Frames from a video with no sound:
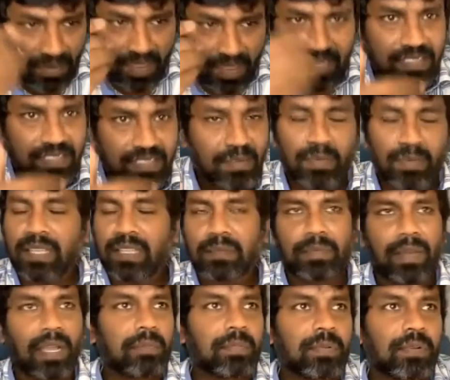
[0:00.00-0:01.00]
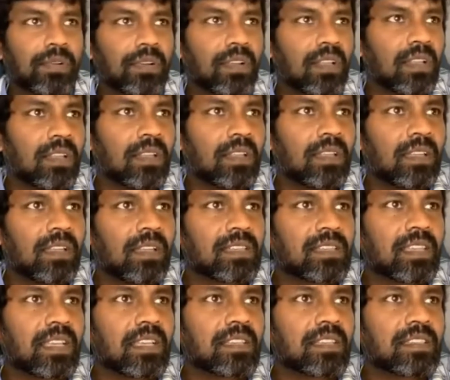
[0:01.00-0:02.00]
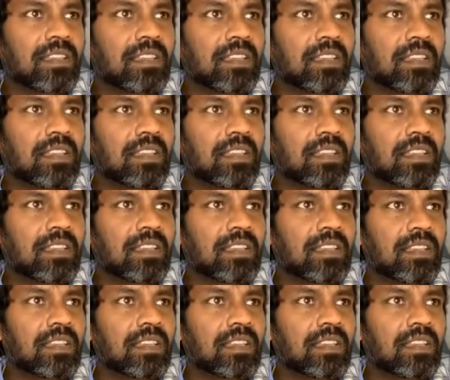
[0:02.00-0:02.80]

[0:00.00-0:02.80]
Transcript: Somewhere in the Bible, it says,